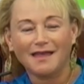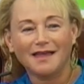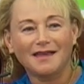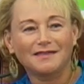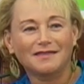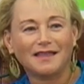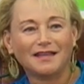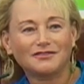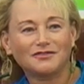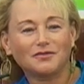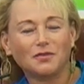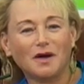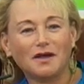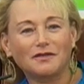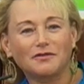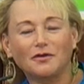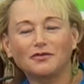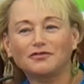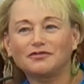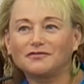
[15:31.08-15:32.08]
That's why
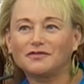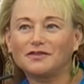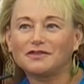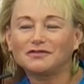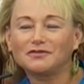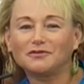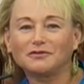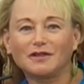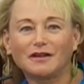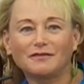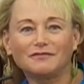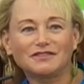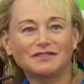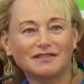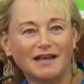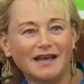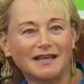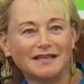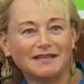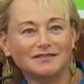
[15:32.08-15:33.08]
those of us who love
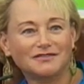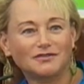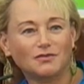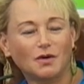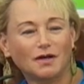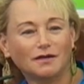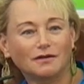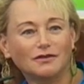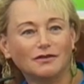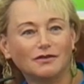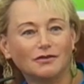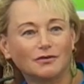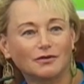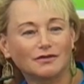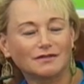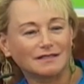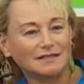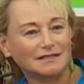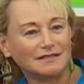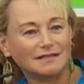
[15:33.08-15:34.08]
science want to cure
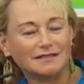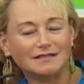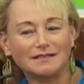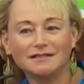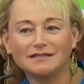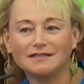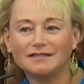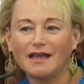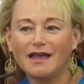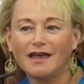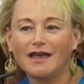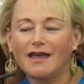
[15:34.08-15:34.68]
disease.